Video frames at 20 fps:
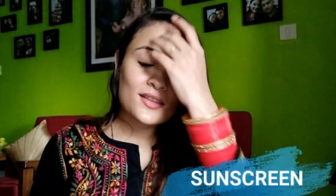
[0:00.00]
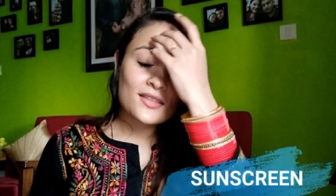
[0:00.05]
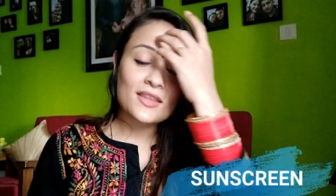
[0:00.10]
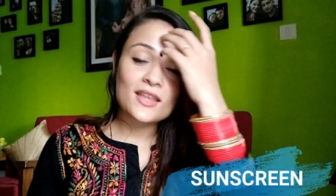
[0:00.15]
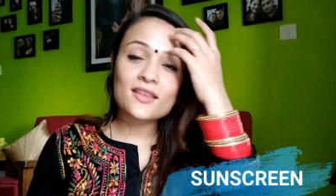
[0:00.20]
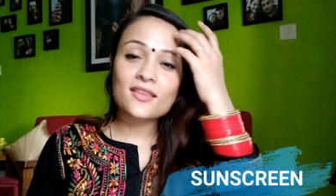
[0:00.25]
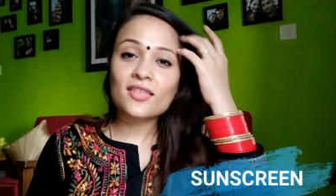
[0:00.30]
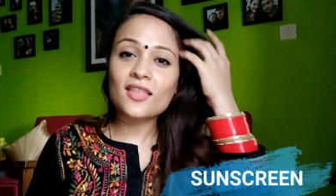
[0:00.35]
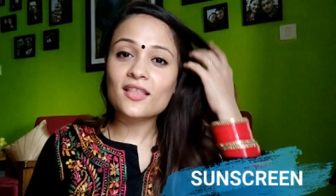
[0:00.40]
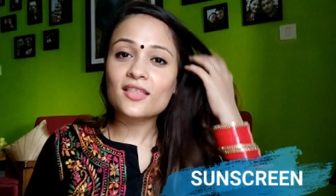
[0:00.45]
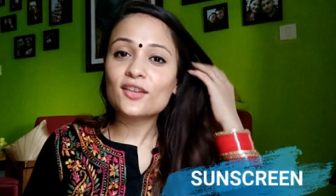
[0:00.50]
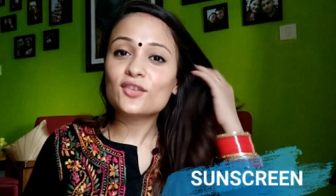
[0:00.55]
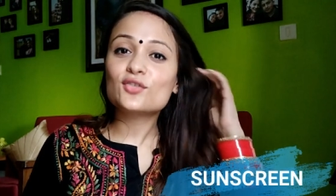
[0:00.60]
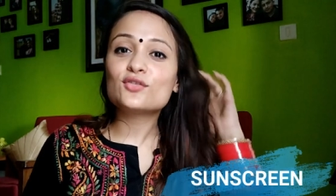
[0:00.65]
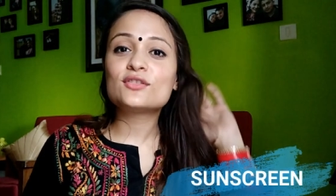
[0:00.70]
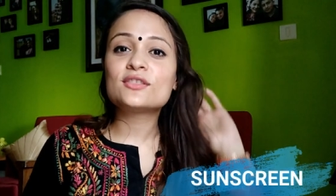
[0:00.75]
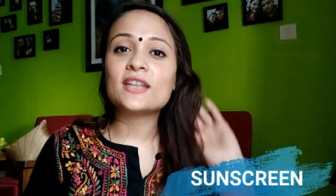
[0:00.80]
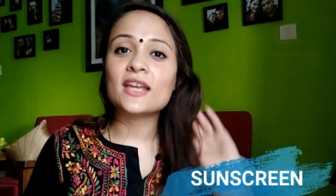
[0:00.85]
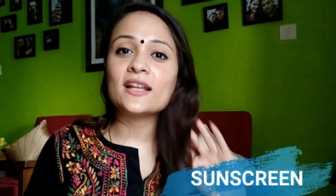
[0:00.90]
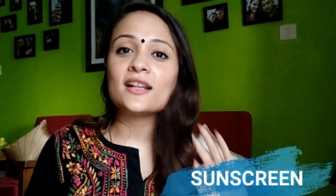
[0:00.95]
There's nothing
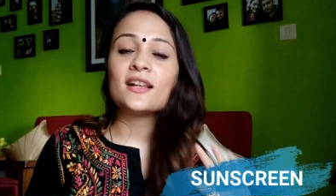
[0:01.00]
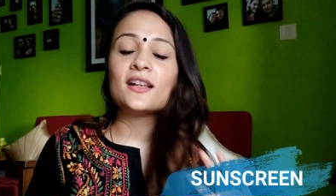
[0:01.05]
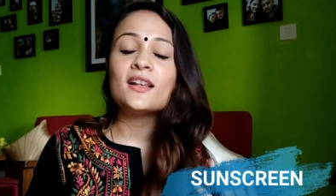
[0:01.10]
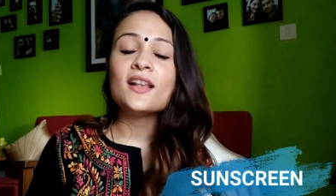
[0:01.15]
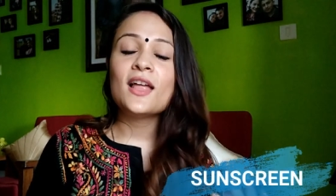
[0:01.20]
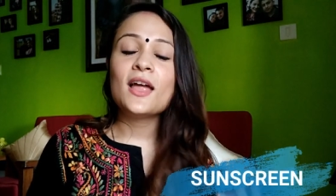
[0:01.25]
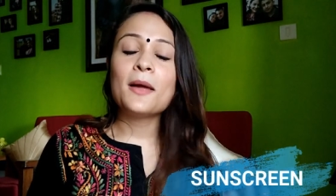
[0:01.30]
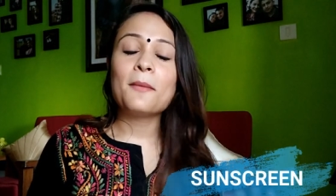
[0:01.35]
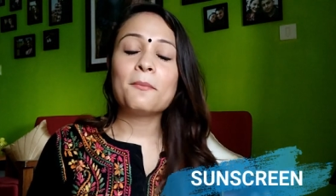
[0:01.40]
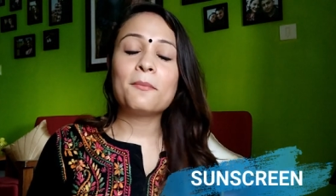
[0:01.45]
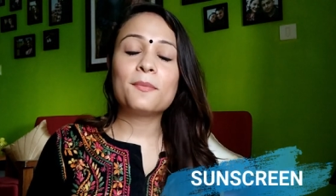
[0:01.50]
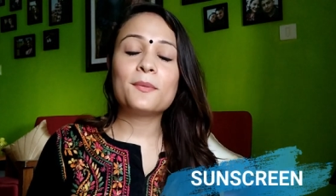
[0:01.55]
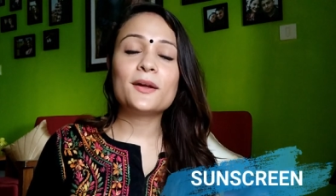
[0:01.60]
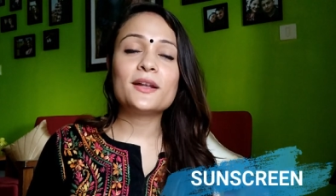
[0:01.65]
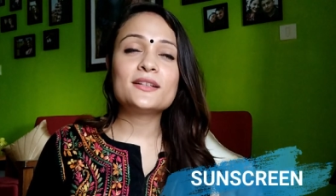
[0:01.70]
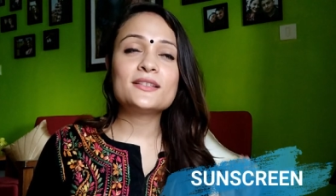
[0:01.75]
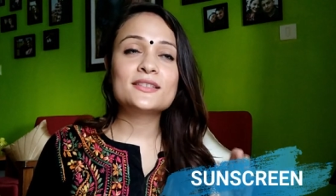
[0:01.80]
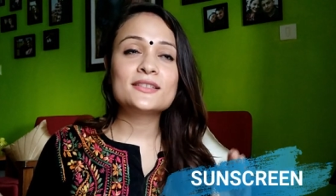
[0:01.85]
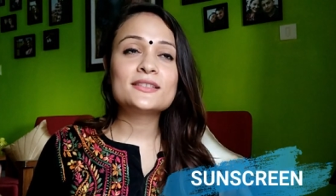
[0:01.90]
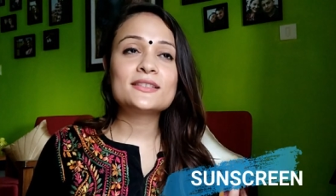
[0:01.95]
to tell,
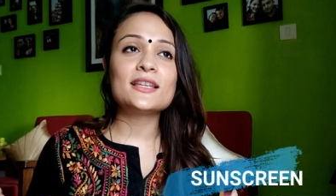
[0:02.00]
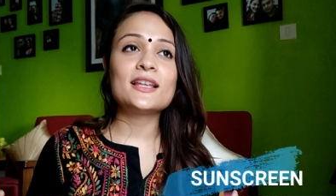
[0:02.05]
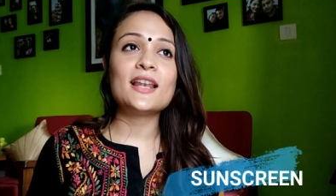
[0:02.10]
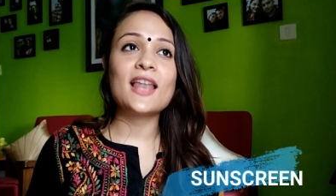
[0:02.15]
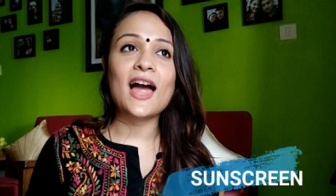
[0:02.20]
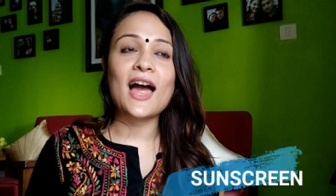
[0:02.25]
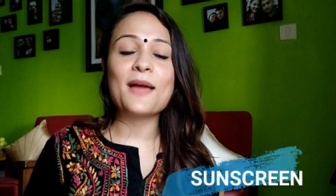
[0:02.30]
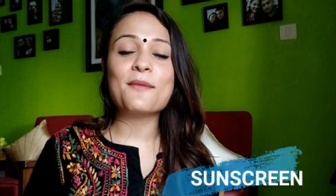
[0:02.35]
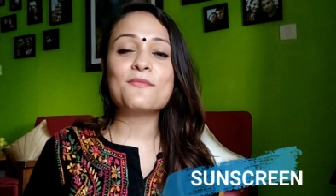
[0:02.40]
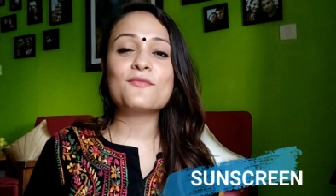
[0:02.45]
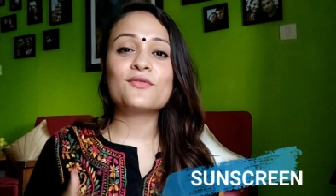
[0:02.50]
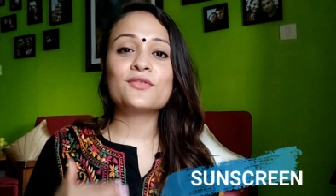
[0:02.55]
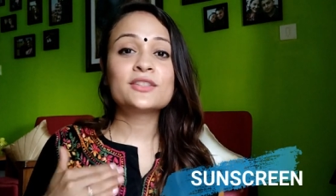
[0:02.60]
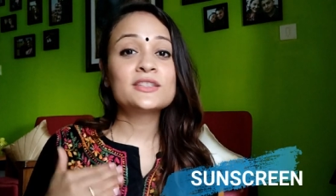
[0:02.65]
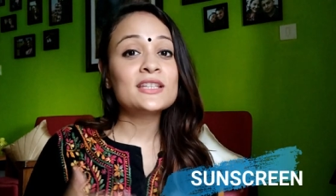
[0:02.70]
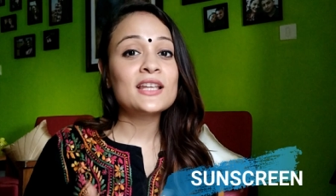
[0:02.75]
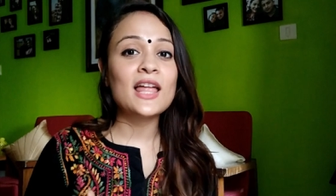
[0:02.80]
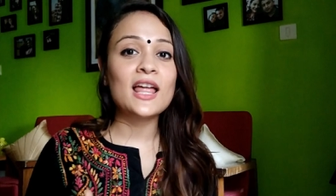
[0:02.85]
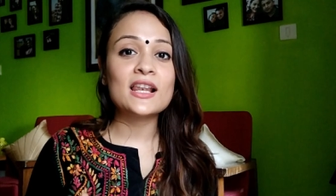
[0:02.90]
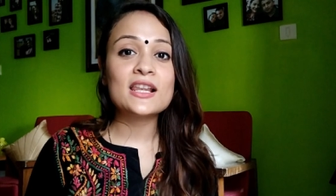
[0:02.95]
but still
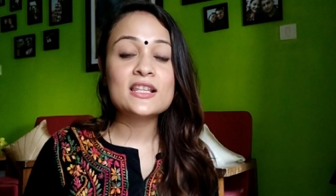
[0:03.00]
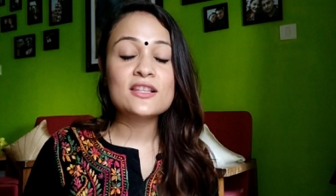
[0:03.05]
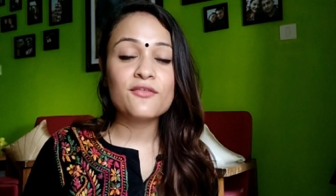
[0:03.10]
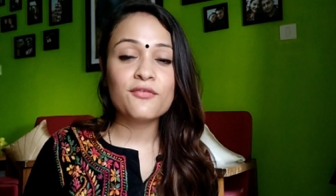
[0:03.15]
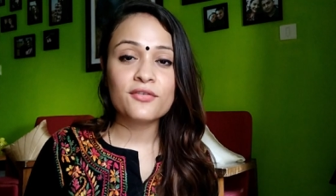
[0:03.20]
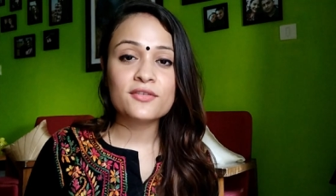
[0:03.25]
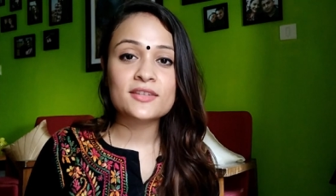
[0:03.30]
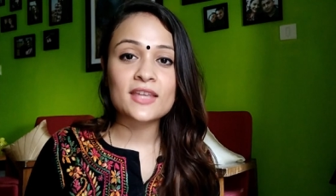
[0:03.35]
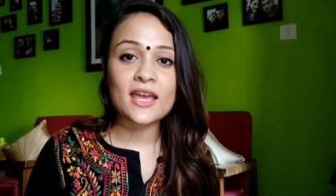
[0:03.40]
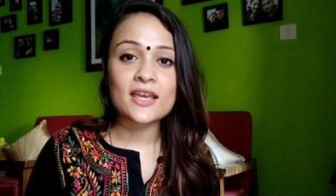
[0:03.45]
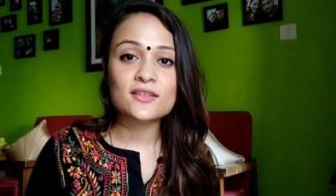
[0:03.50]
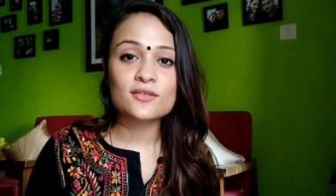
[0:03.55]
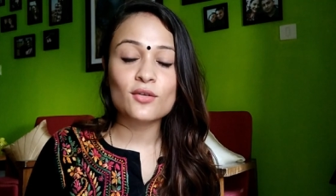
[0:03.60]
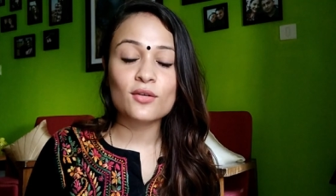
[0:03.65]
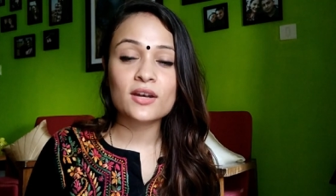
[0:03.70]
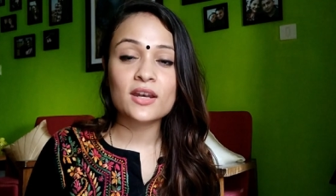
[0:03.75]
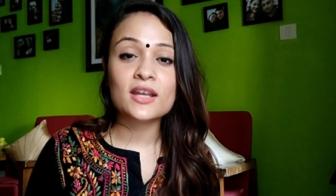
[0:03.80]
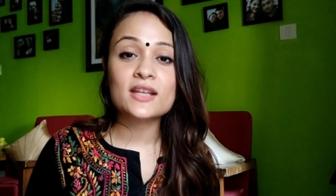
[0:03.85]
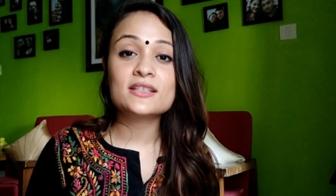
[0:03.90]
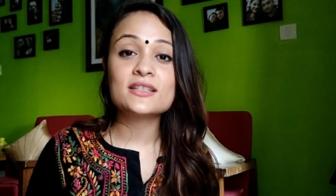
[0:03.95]
I'll emphasize
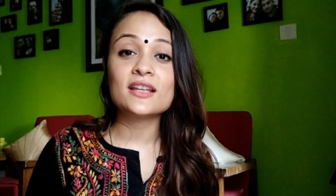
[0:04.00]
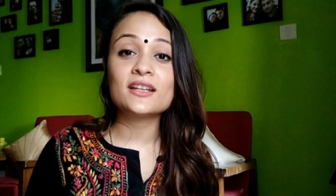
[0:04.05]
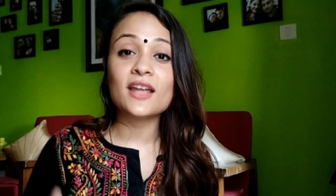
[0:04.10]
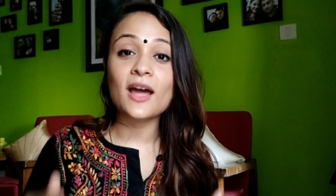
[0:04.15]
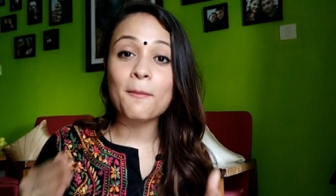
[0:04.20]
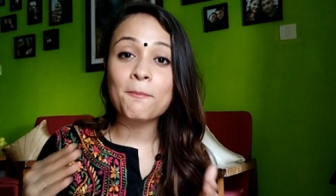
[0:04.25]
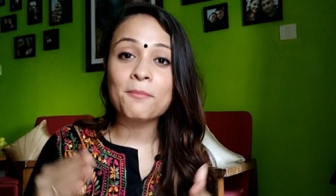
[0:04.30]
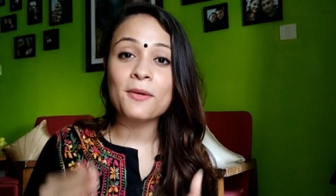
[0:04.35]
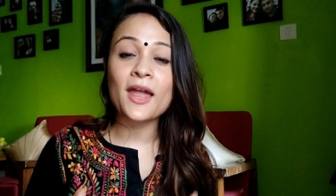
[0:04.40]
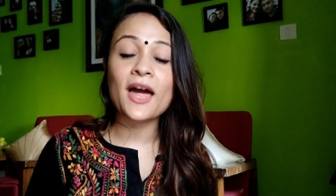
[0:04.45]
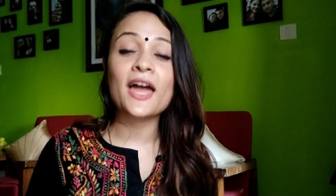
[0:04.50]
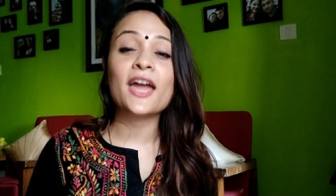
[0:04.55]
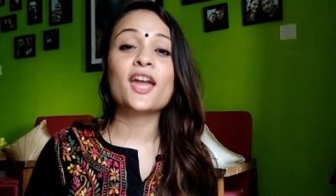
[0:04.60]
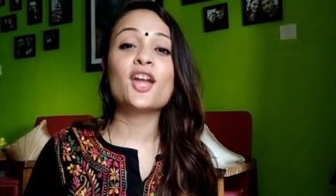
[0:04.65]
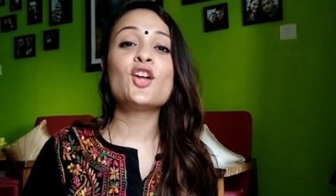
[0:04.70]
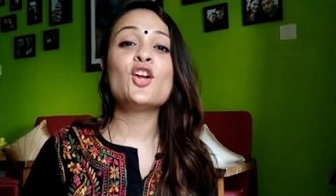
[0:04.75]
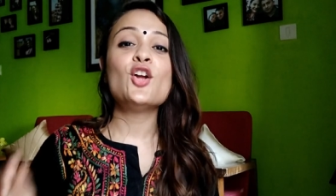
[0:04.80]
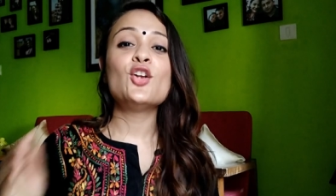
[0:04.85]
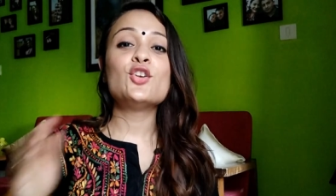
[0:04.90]
on it, that apply